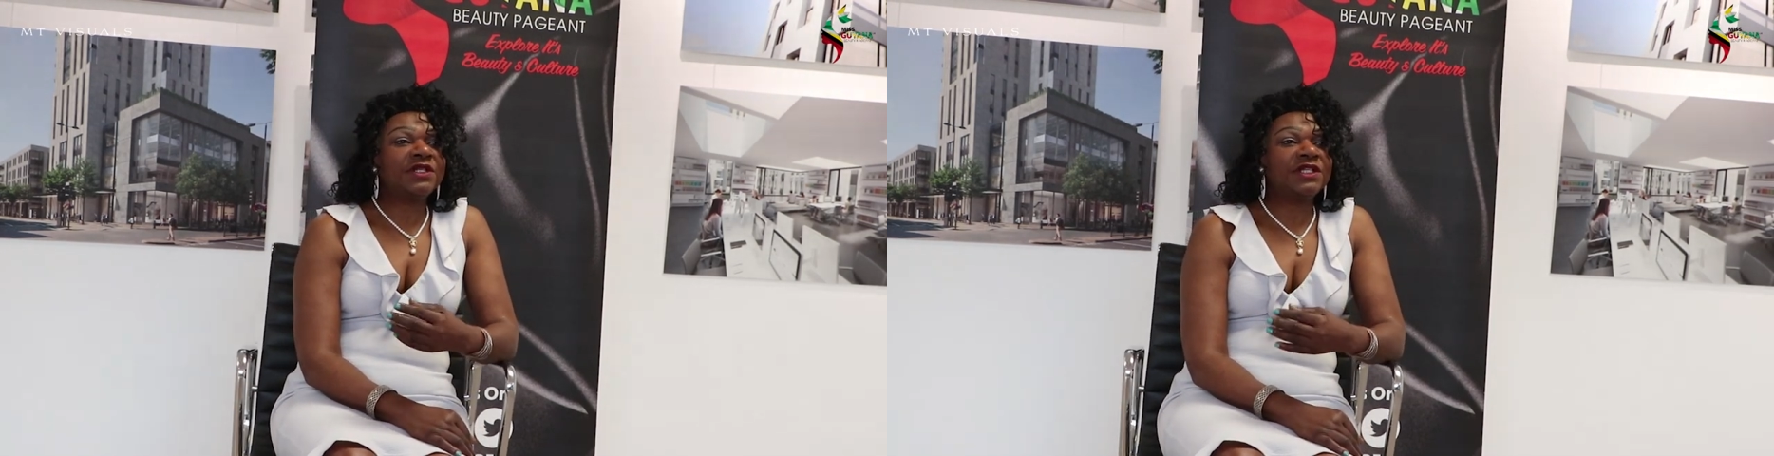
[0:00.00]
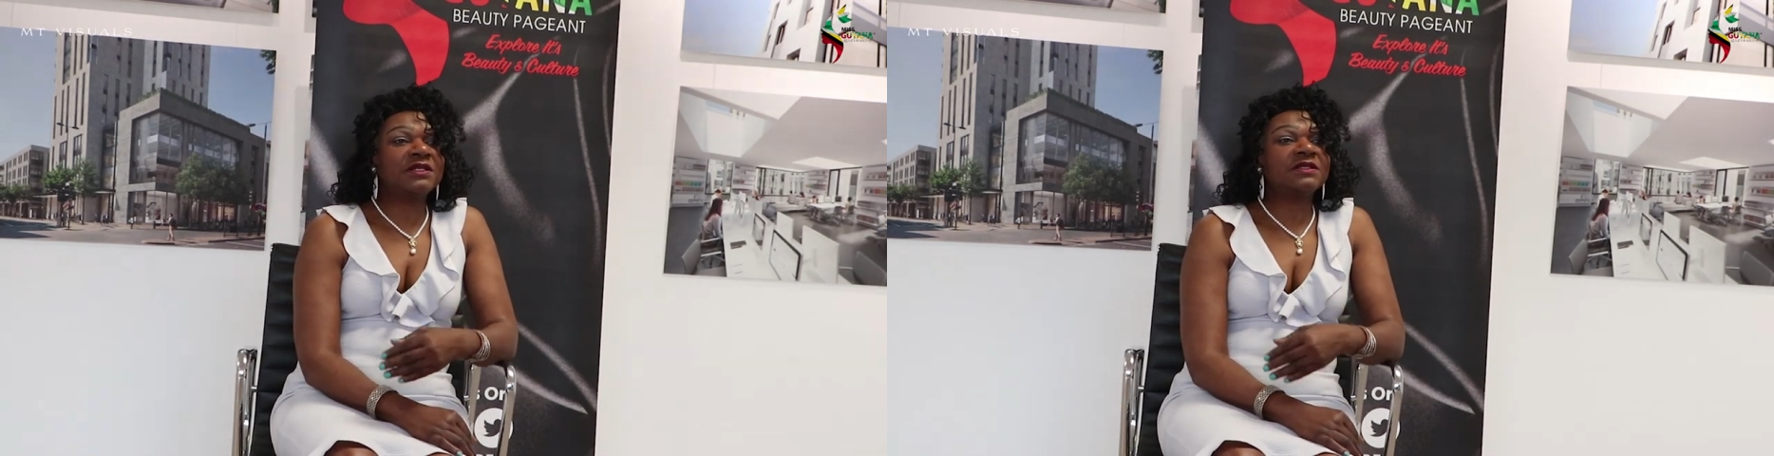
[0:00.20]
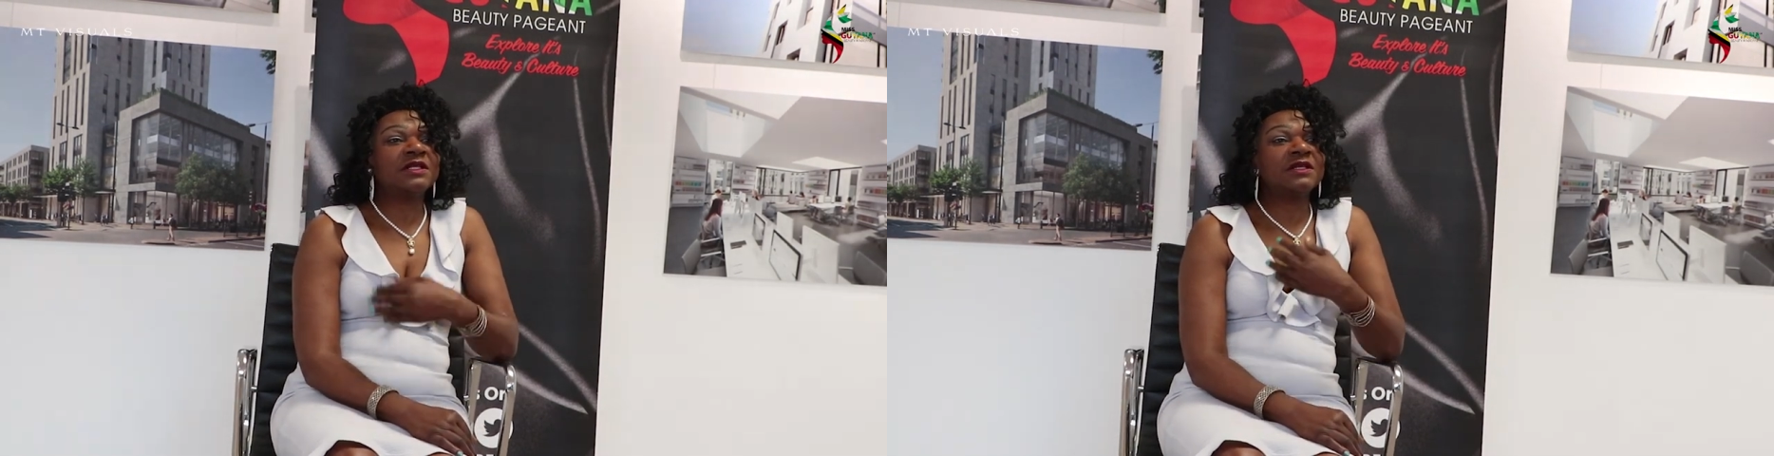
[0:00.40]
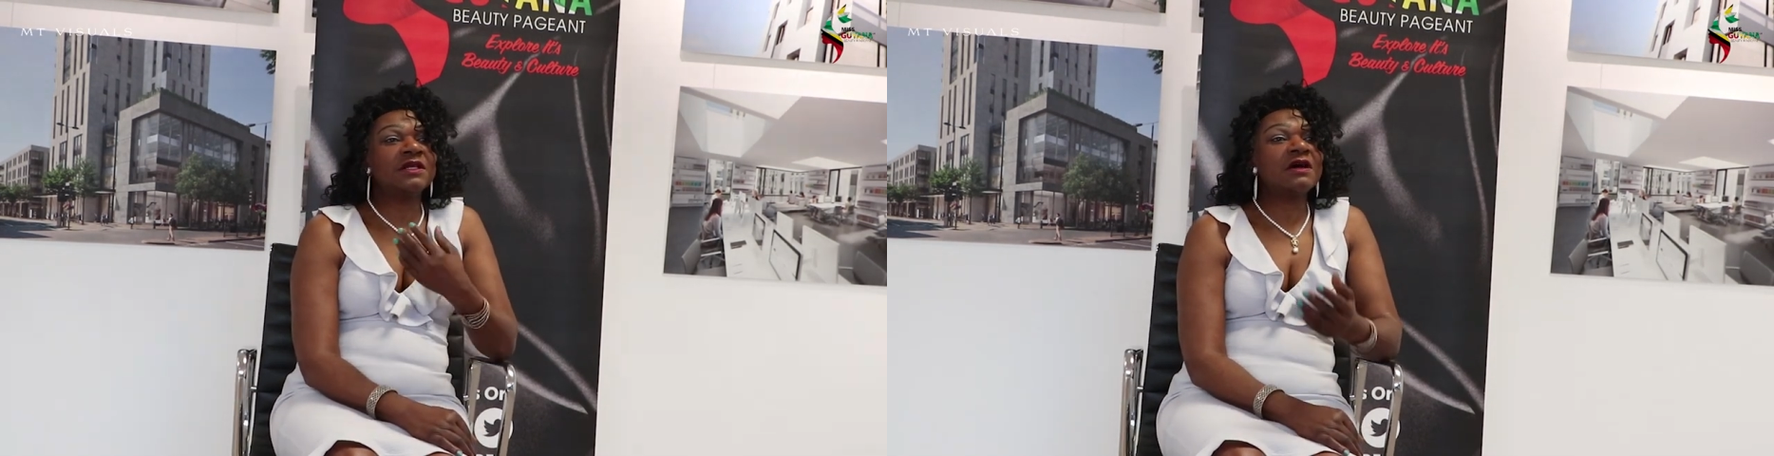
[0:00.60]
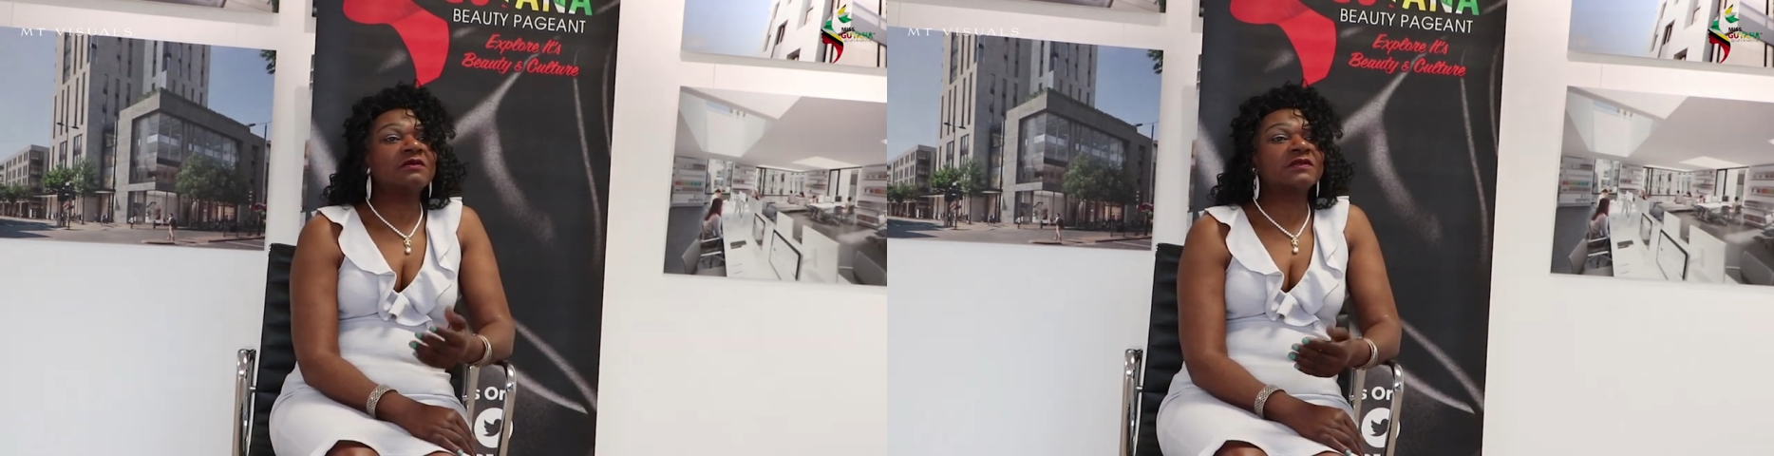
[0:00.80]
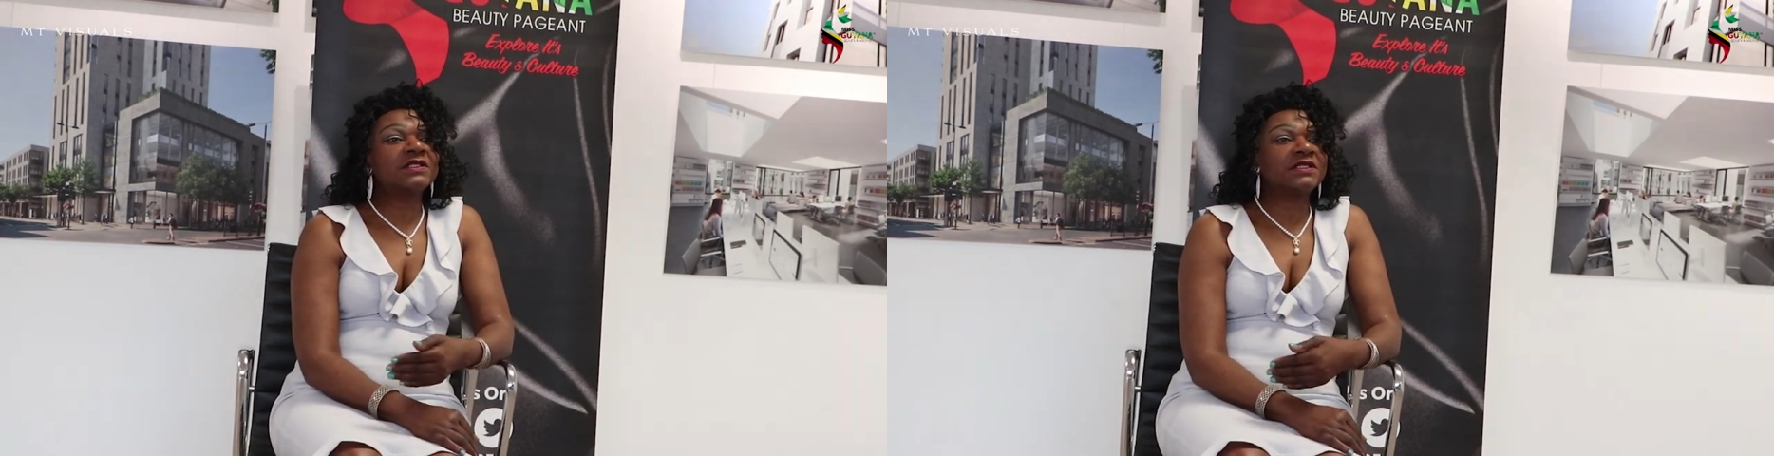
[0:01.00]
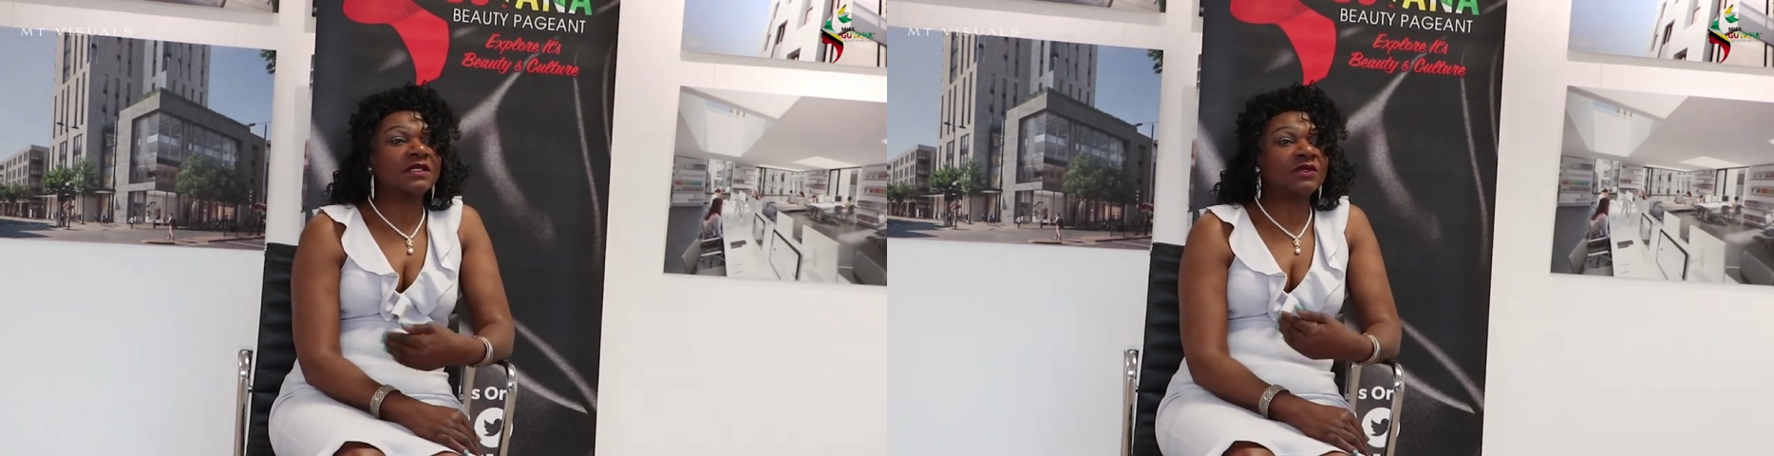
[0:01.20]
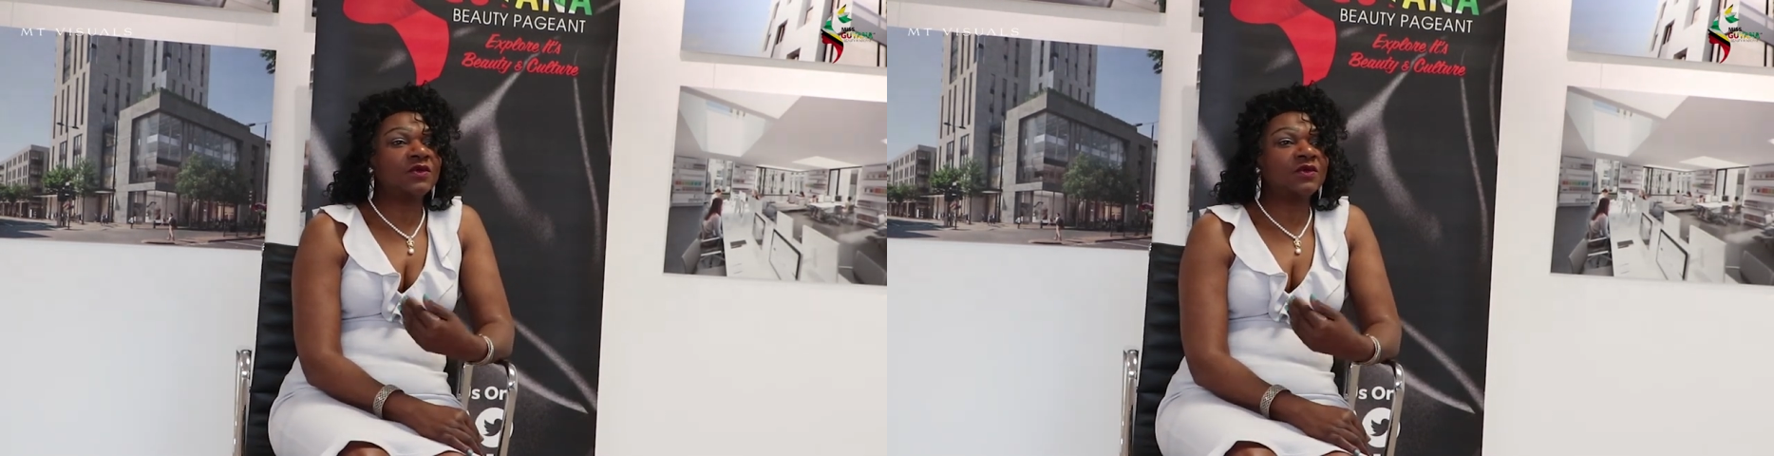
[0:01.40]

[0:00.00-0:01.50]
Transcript: we didn't announce the